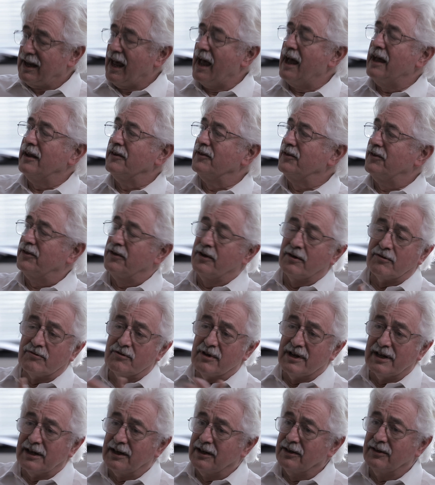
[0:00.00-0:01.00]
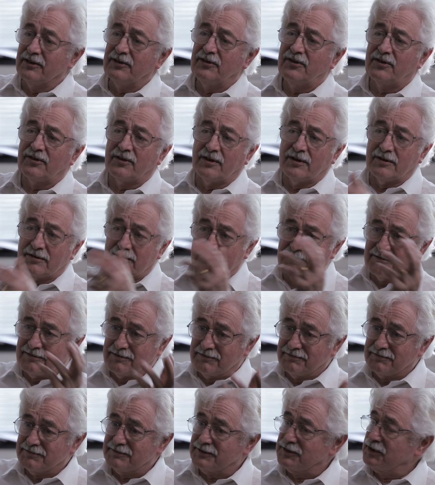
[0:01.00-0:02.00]
it has the rings that
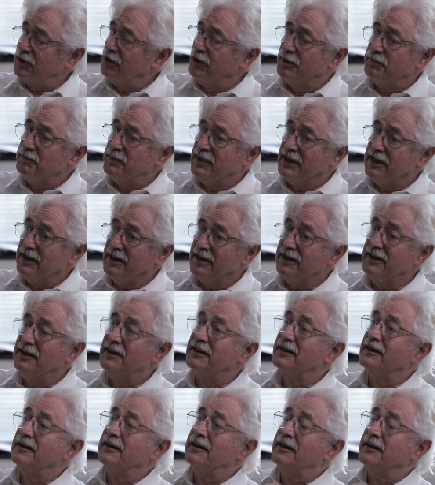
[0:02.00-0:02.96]
could be